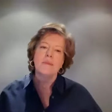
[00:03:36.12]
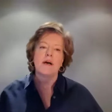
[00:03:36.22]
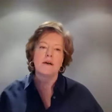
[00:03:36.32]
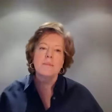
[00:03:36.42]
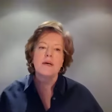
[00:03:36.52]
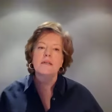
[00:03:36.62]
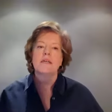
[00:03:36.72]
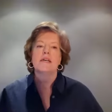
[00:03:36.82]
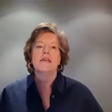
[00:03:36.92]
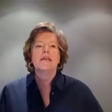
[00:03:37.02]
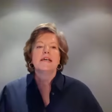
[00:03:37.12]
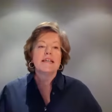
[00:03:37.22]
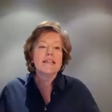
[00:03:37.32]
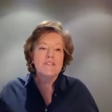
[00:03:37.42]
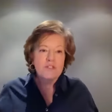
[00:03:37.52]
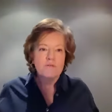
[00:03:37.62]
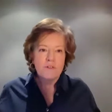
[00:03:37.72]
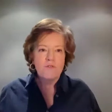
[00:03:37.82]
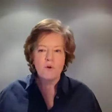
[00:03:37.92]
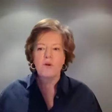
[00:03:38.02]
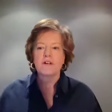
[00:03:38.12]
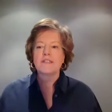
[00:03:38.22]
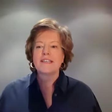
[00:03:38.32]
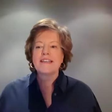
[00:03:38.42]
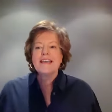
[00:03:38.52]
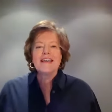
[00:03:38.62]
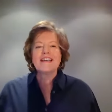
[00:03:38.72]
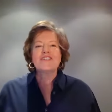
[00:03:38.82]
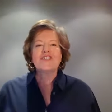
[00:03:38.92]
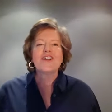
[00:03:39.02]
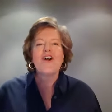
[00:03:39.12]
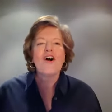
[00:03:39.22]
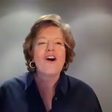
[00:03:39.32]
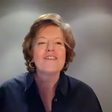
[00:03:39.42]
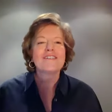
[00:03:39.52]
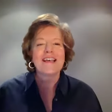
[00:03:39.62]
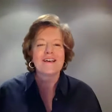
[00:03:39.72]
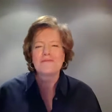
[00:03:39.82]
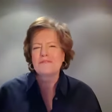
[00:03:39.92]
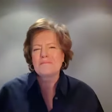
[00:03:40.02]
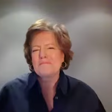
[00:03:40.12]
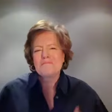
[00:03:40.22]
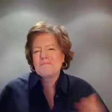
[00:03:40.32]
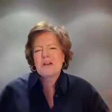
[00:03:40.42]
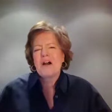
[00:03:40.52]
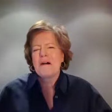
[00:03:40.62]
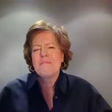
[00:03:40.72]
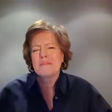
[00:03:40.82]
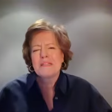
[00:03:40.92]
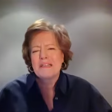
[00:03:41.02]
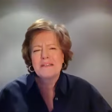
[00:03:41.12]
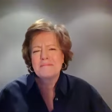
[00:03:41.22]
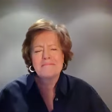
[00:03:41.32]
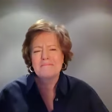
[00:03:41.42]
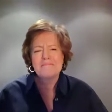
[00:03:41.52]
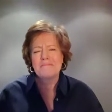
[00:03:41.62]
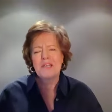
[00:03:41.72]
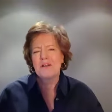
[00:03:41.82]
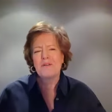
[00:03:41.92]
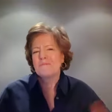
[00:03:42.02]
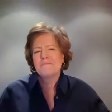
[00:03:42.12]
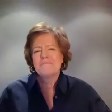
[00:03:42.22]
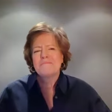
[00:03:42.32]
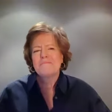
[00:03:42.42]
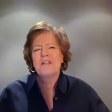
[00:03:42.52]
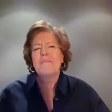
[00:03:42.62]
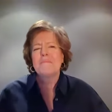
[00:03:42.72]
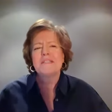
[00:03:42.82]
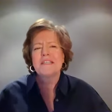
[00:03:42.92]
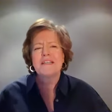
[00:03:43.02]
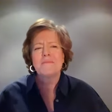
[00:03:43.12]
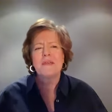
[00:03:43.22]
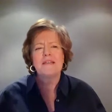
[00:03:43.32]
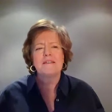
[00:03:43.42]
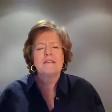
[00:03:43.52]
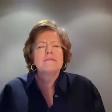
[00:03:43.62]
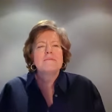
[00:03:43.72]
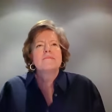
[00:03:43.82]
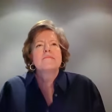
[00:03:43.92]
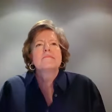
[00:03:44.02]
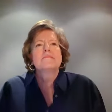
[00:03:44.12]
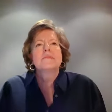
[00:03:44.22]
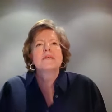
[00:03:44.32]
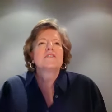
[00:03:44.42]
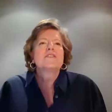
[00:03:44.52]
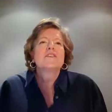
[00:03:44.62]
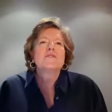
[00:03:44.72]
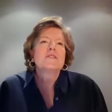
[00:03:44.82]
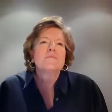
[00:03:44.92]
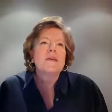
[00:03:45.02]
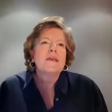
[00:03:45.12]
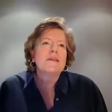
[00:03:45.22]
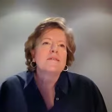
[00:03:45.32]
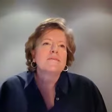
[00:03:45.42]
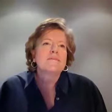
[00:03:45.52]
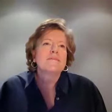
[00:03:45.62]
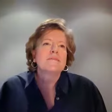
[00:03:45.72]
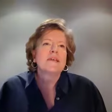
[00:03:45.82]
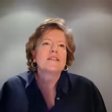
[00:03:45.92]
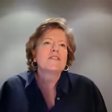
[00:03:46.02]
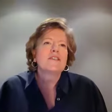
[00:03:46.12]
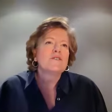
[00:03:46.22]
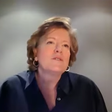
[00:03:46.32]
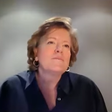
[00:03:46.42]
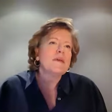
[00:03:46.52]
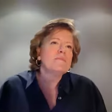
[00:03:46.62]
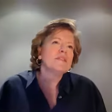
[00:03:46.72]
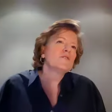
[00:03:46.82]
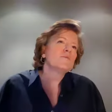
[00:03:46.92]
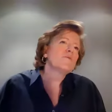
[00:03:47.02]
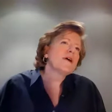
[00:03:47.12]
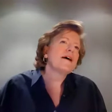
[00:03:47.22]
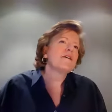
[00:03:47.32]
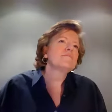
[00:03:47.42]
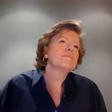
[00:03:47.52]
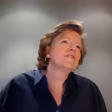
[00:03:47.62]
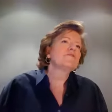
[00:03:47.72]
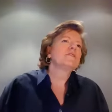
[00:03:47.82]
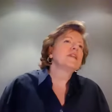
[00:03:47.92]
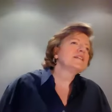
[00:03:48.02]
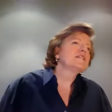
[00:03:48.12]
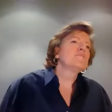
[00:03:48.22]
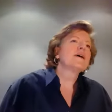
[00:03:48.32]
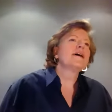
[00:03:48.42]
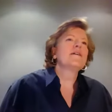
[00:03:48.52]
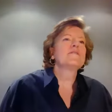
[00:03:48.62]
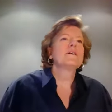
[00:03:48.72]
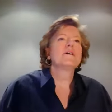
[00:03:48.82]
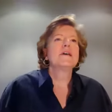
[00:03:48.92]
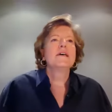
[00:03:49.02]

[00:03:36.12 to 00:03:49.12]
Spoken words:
Mom. And I do, of course. And she calls out calmly, you know, not missing a beat. Excuse me, Mr. Brown, Mr. Les Brown,